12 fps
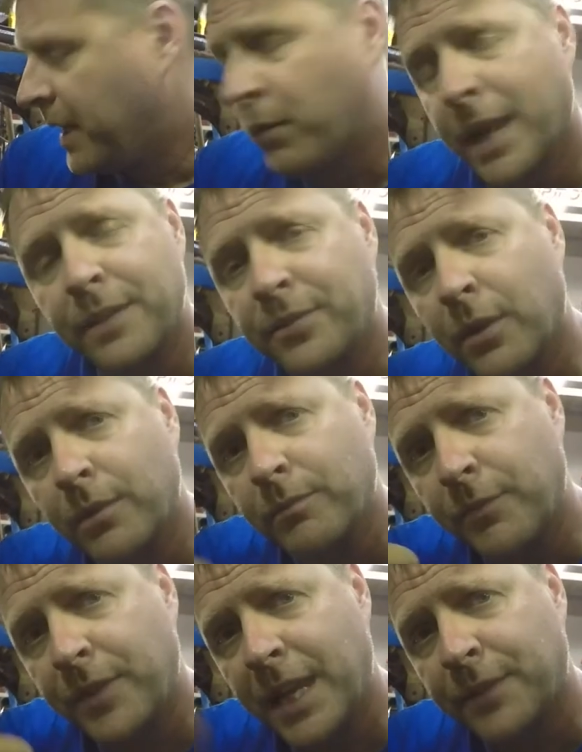anyway, so
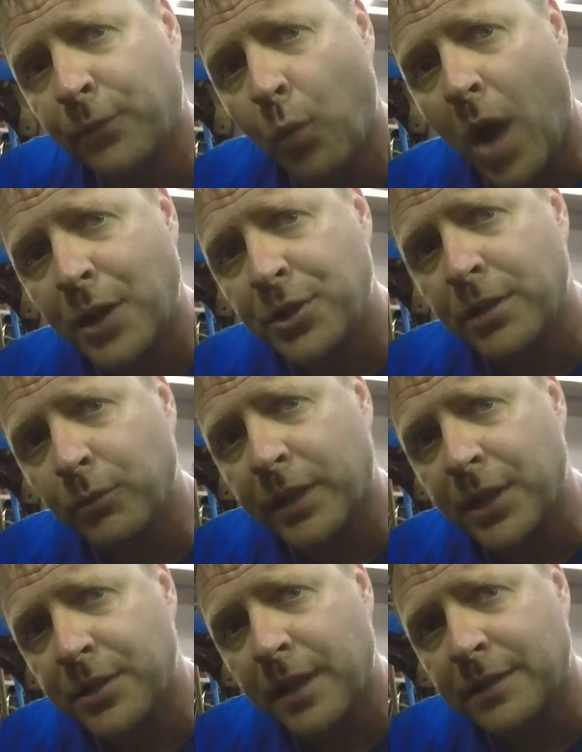thanks for watching. We'll
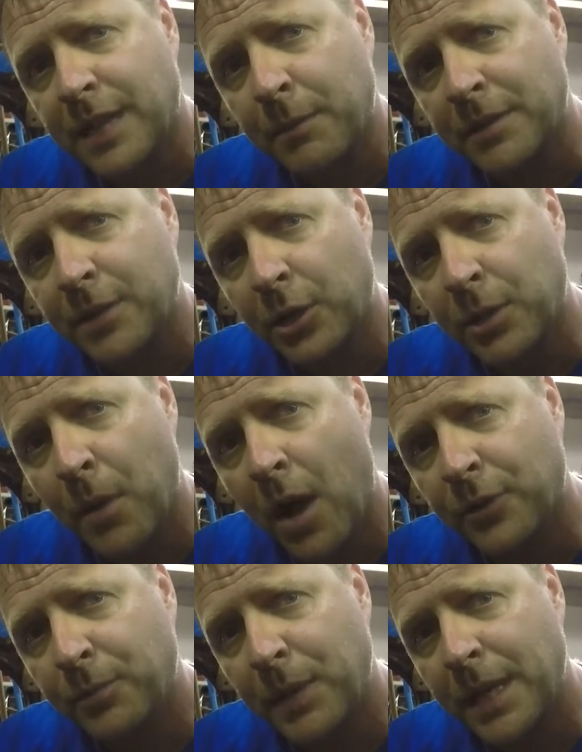catch you next time on South
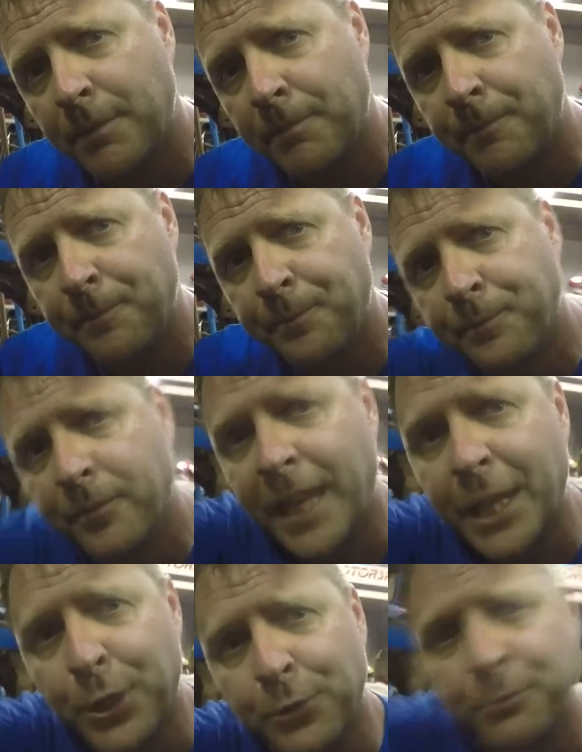Omaha Speed.
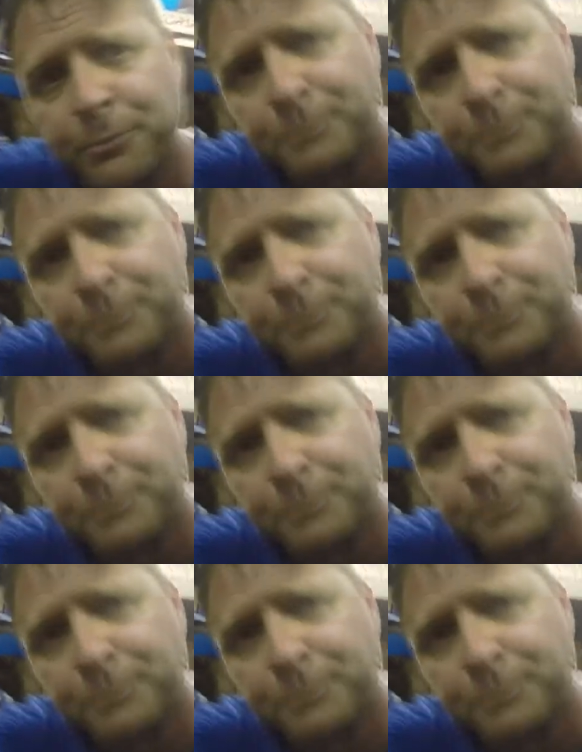Thank you.